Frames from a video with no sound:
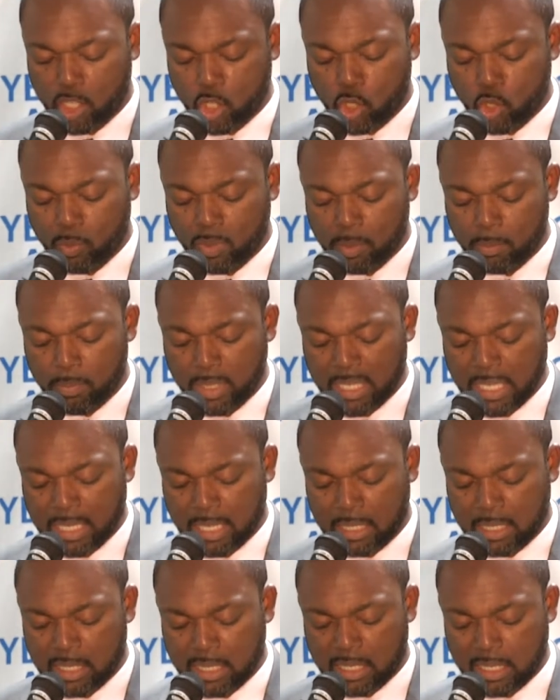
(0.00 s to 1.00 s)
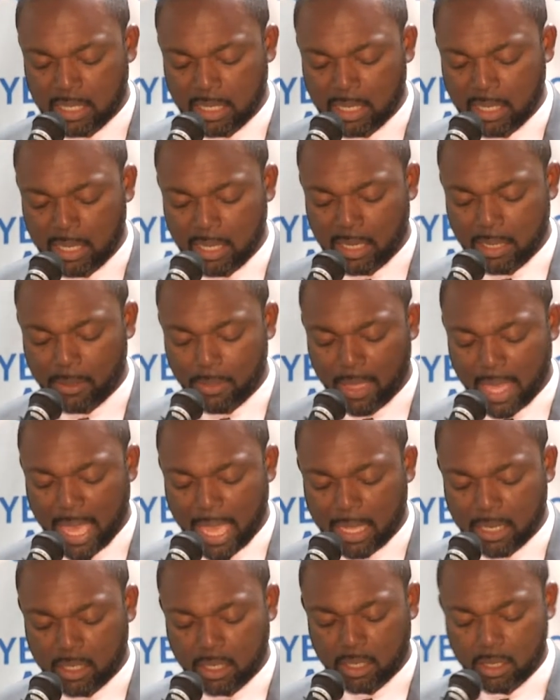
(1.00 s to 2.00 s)
human beings
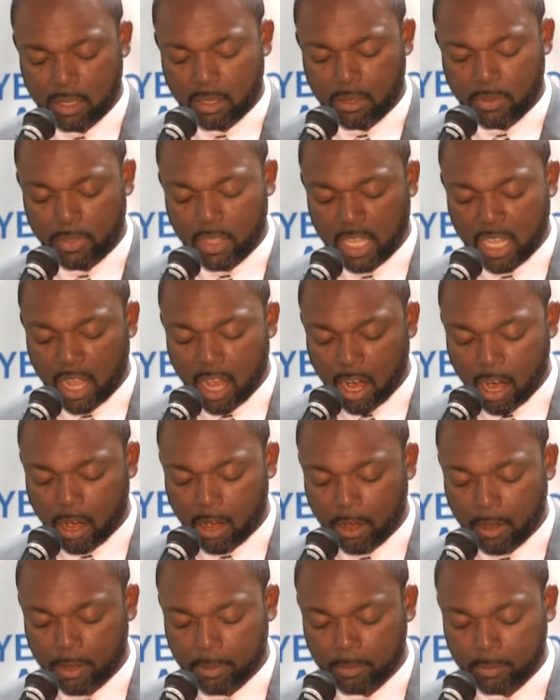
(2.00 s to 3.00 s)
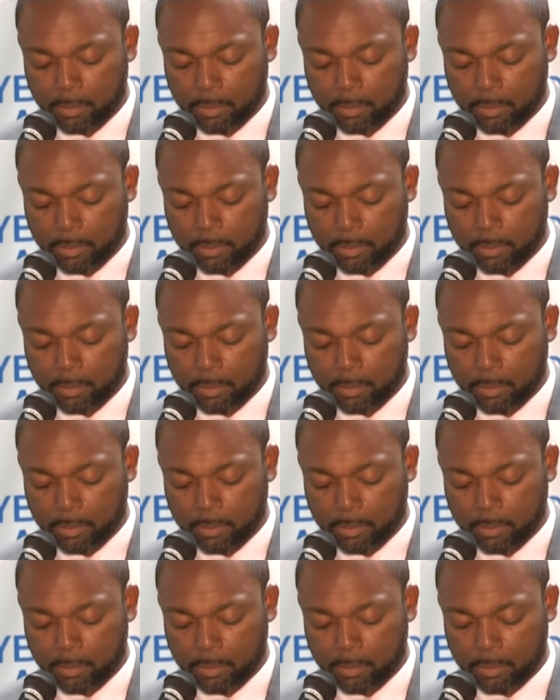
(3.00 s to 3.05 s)
that they are.